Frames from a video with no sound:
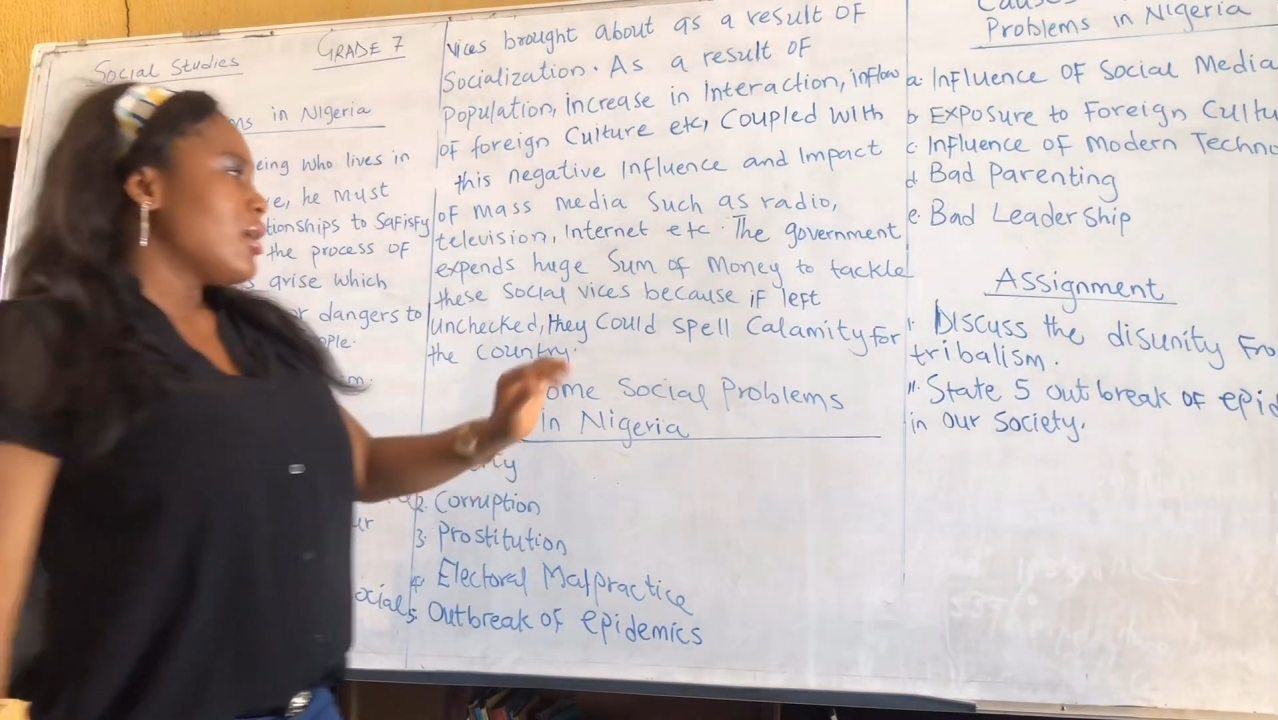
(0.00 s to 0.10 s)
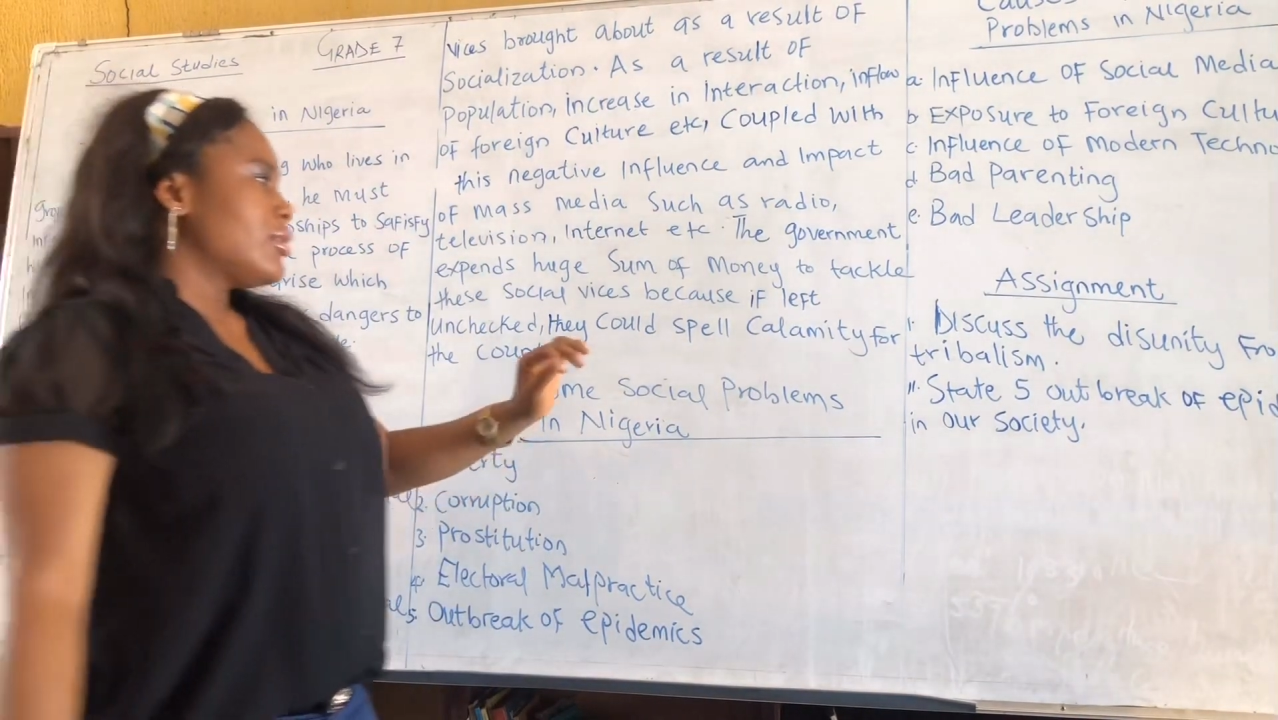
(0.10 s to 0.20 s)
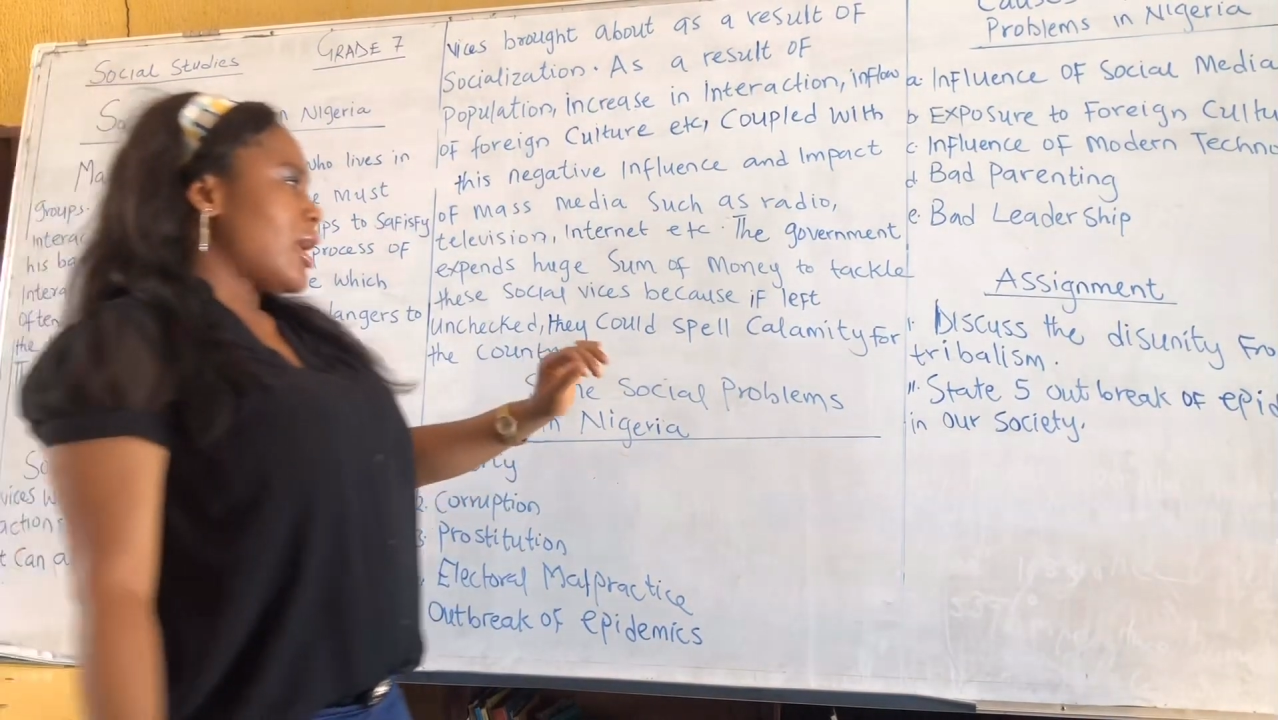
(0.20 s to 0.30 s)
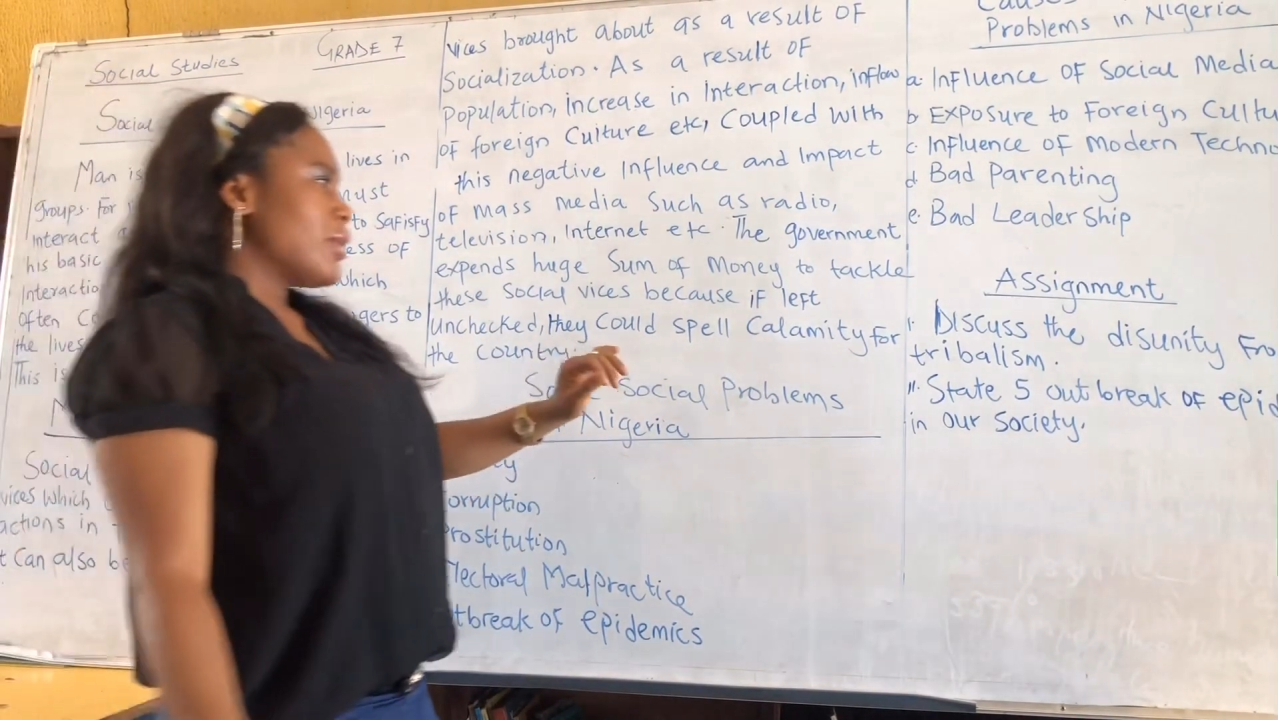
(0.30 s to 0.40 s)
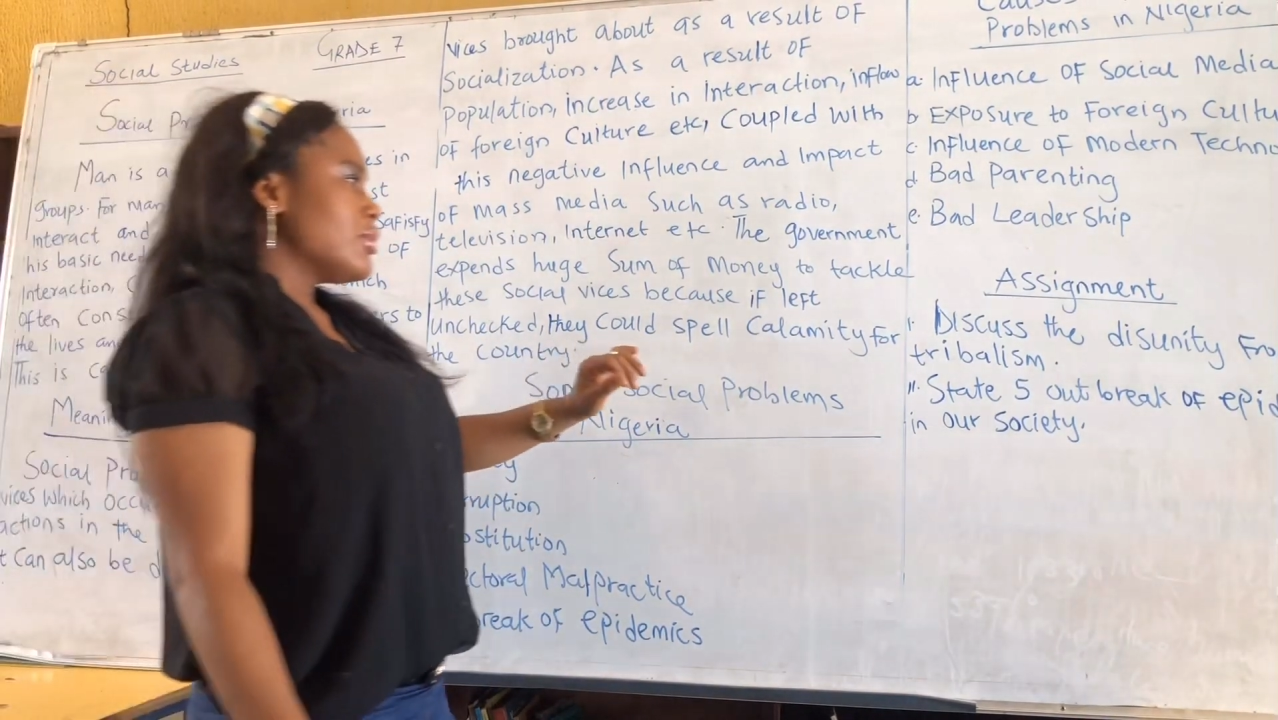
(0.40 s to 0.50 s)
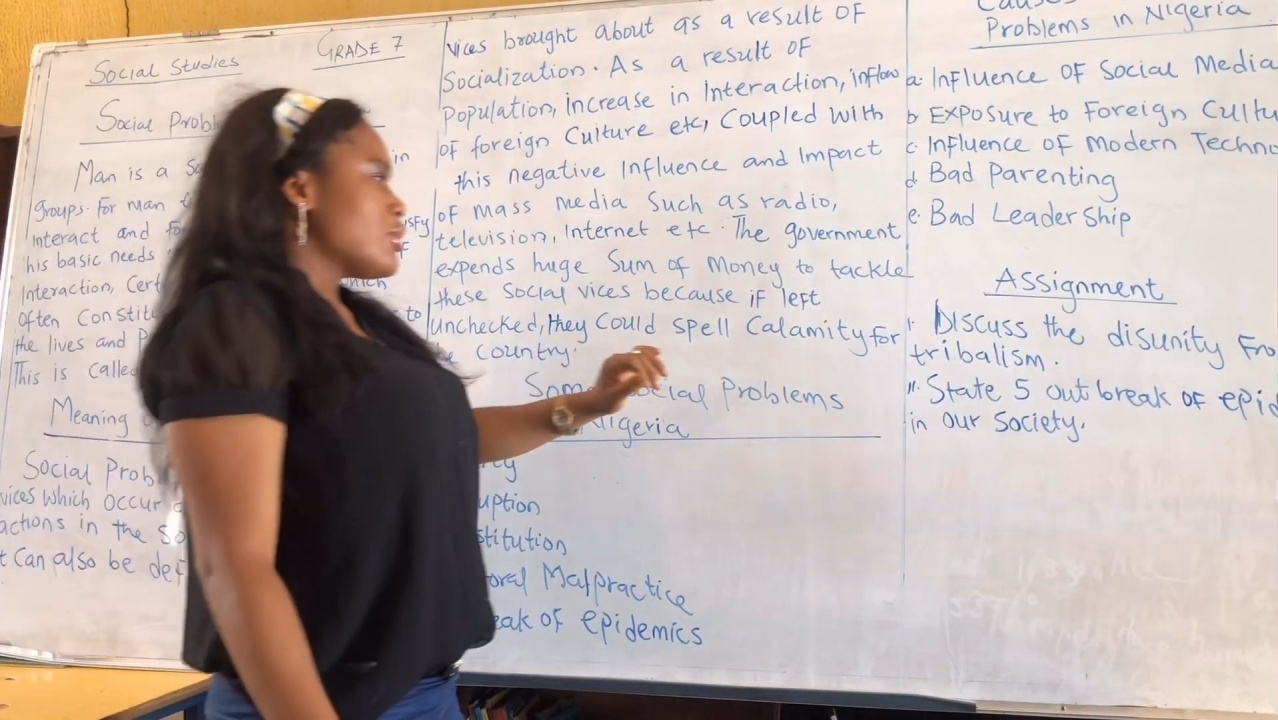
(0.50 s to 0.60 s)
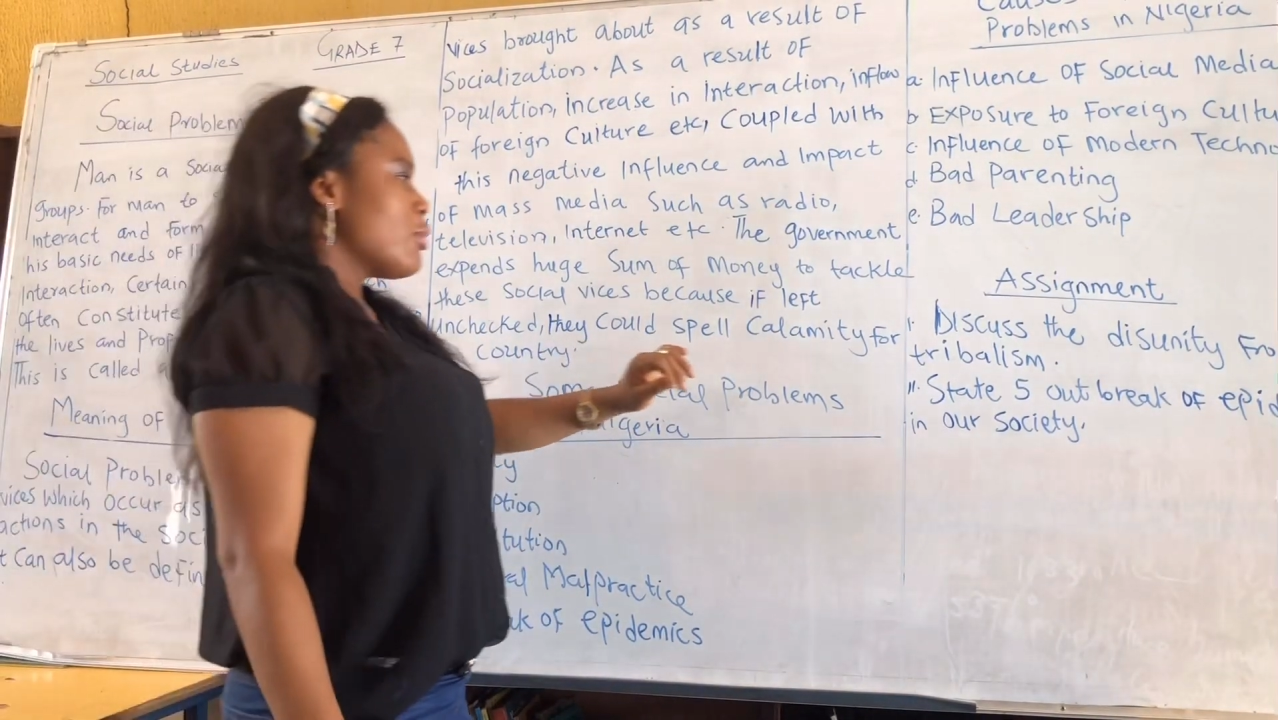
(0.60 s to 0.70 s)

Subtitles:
Thank you so